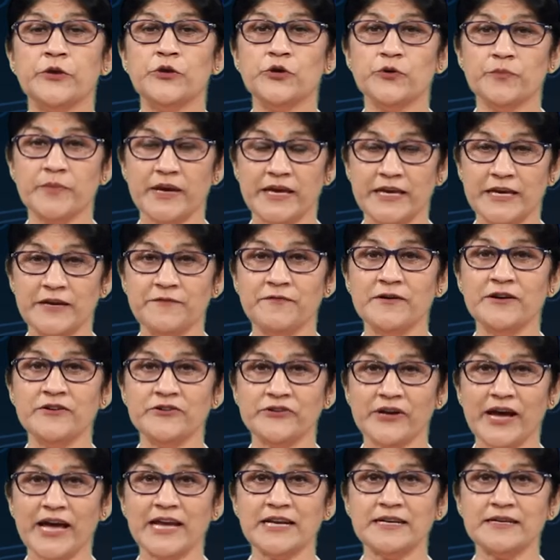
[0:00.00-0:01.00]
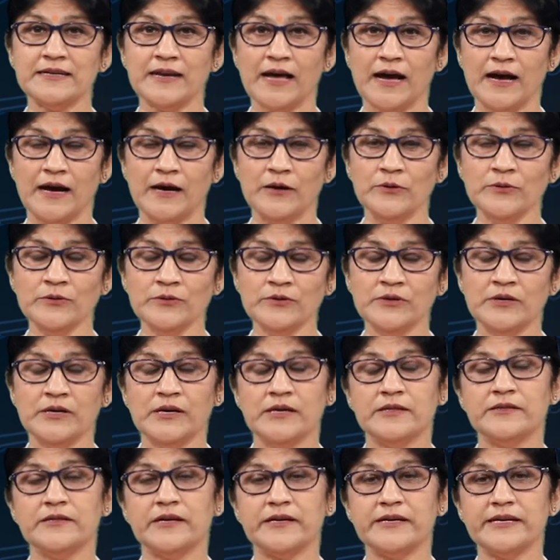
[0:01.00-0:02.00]
You may even write now
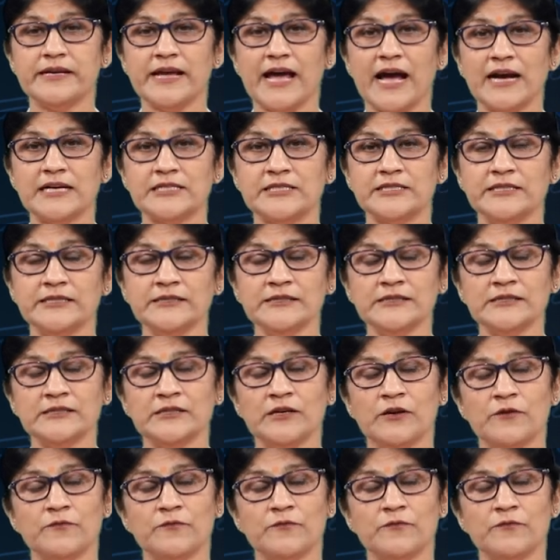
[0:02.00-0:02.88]
the reactions